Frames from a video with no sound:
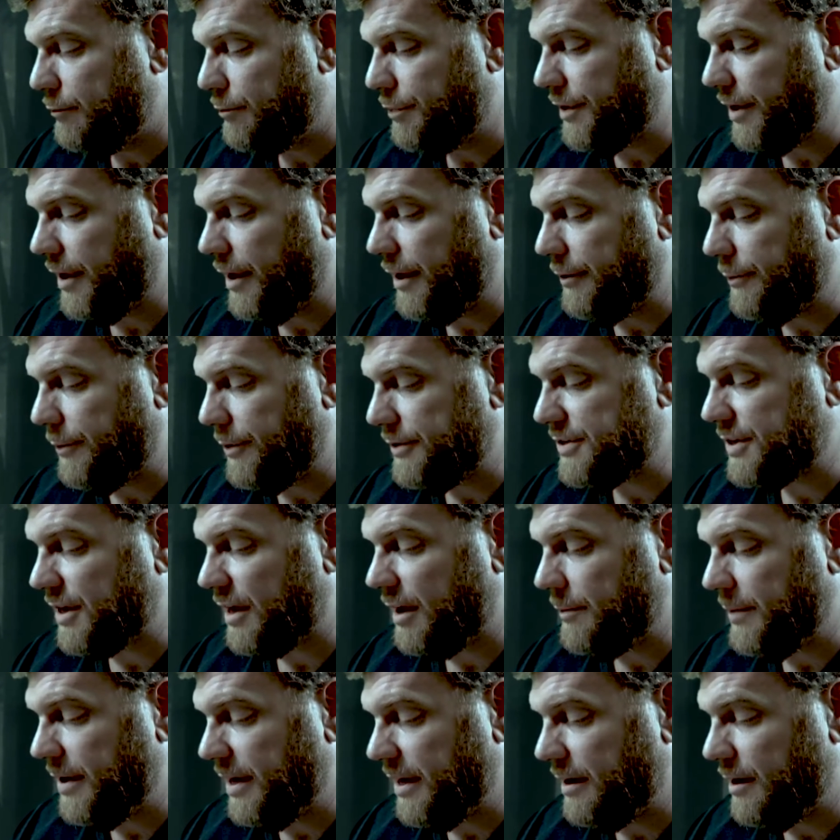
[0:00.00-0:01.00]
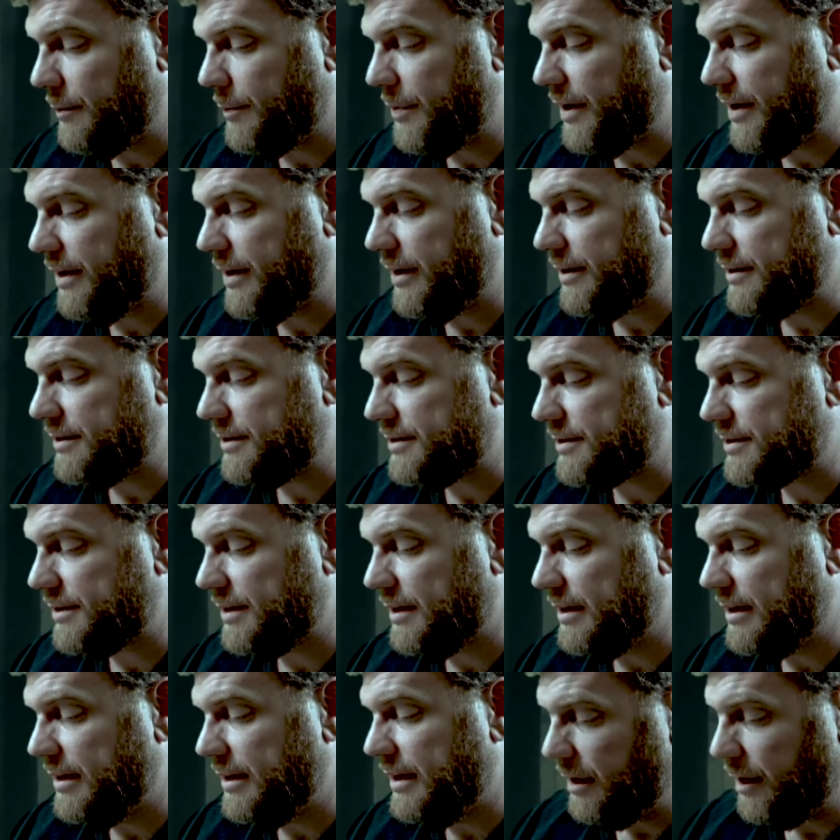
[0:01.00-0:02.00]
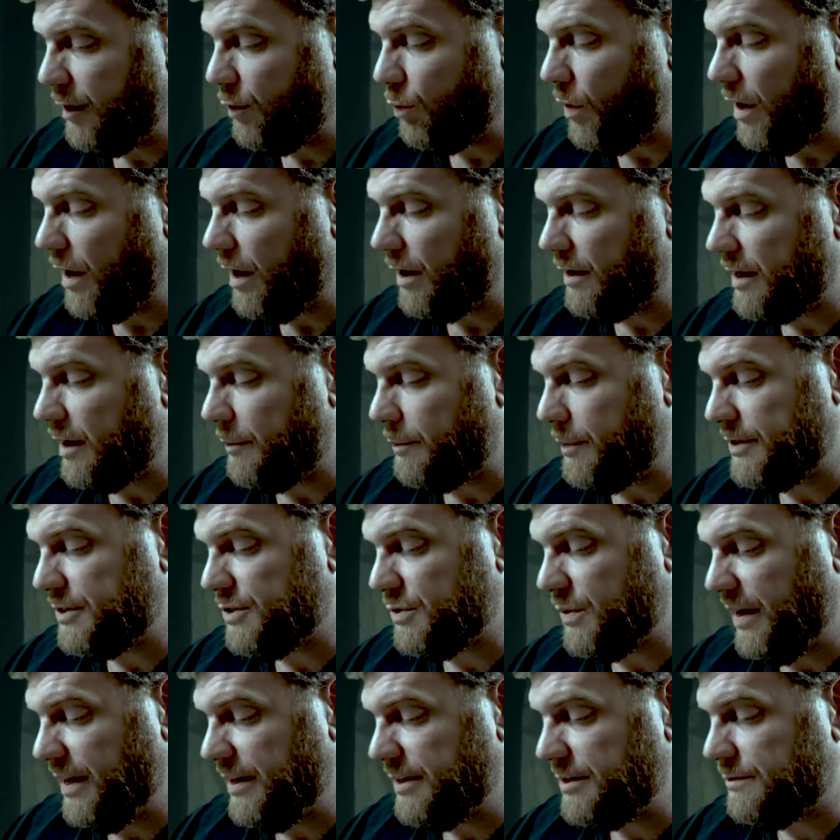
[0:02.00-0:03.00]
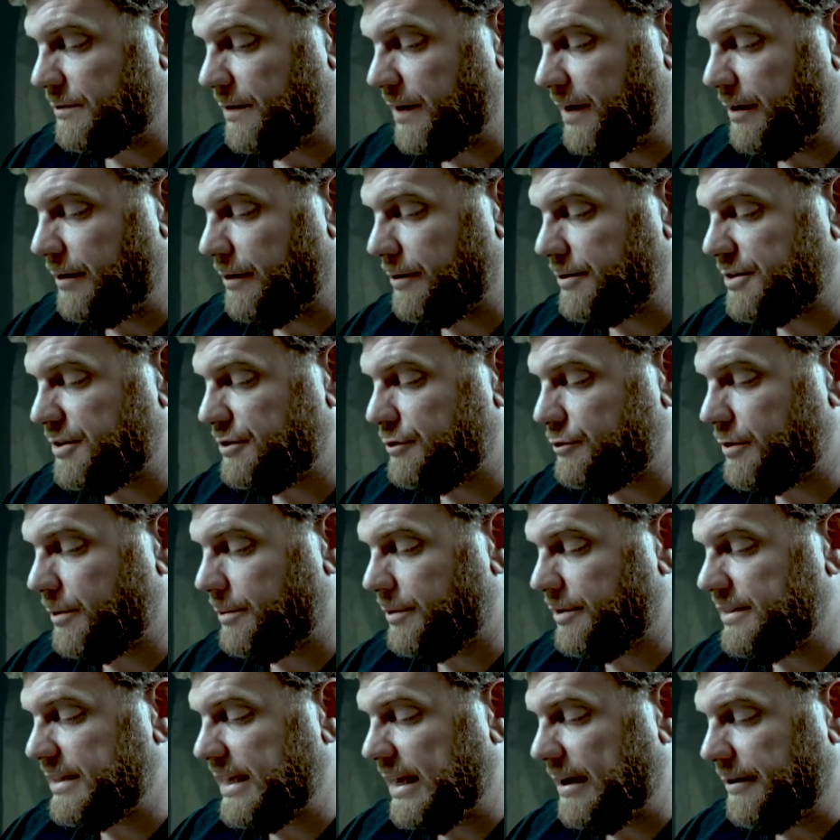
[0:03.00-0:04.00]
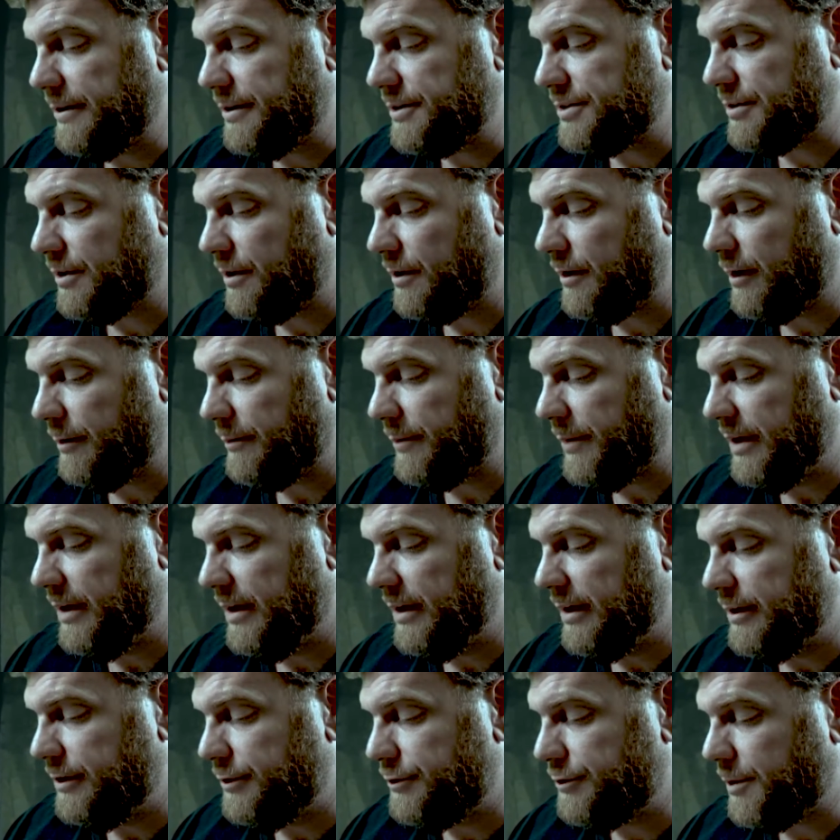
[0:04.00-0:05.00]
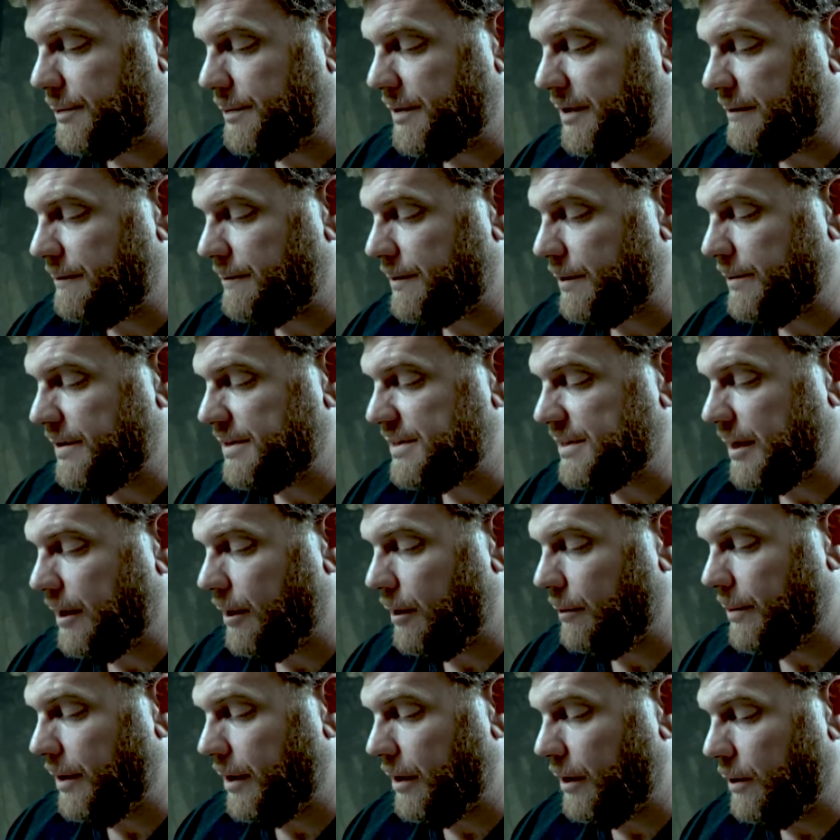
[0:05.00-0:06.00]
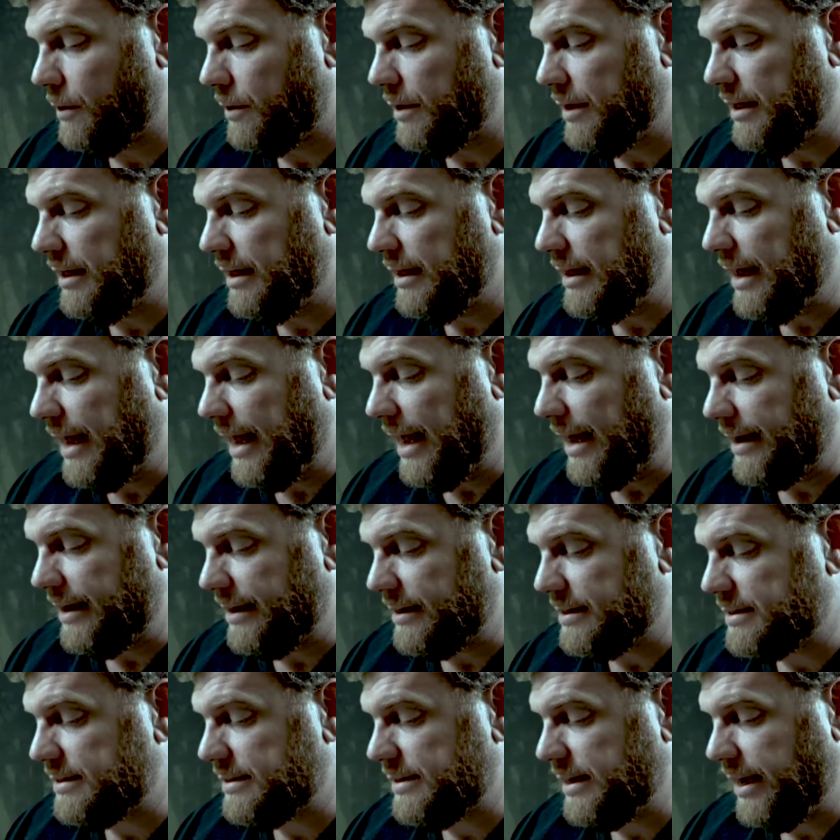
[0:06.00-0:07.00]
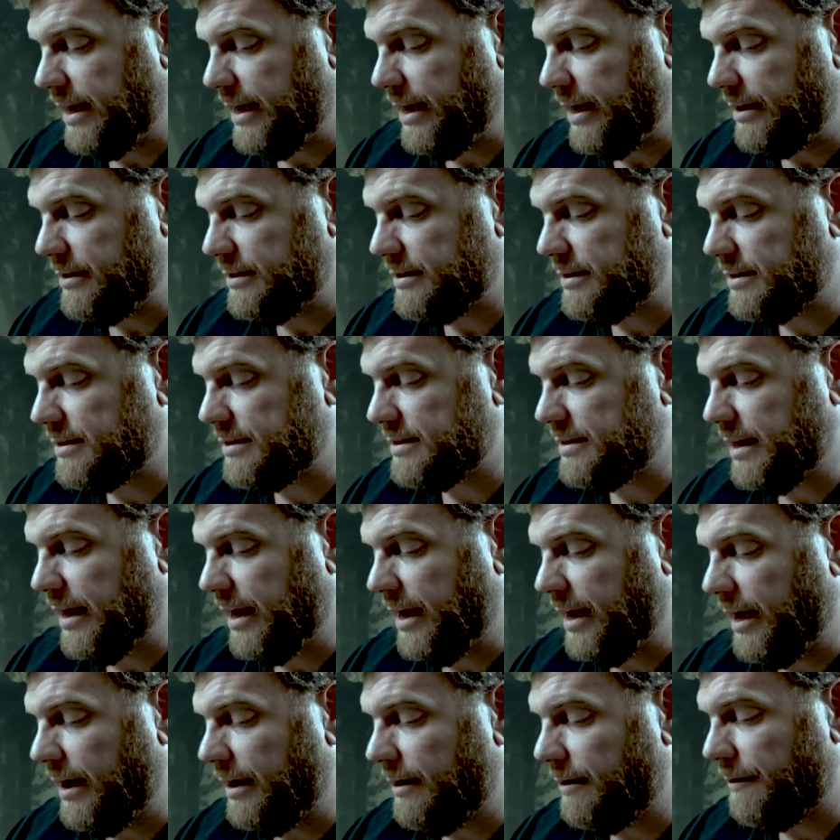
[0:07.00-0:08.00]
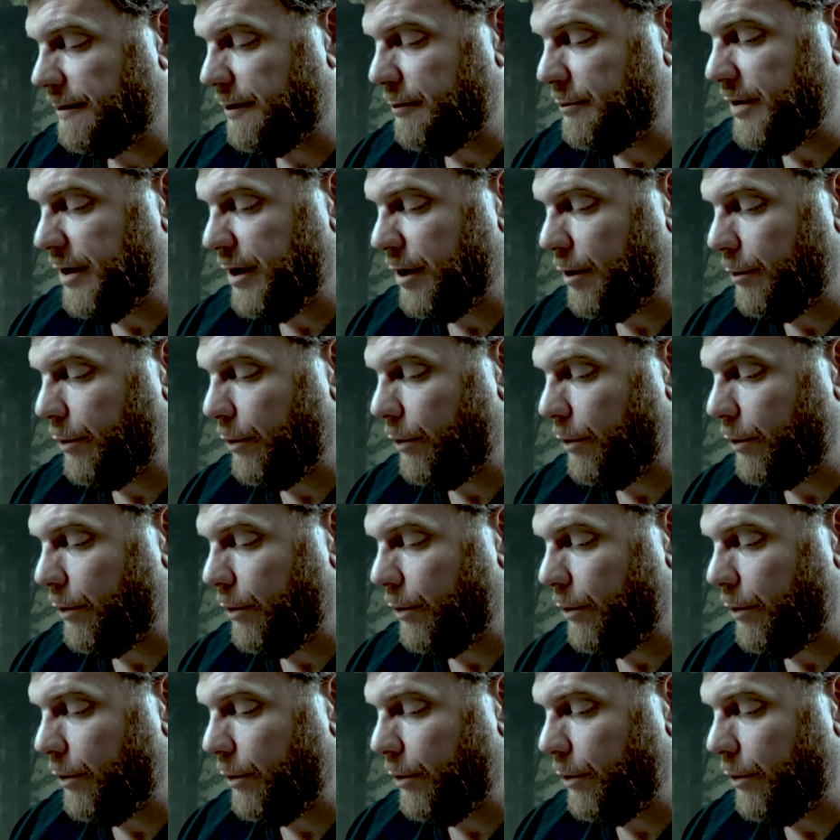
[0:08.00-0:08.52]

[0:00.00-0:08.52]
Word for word: Blood was coming in abundance. It welled up between his fingers and dribbled down his arm, dripping from his elbow, adding stain to stain on the bare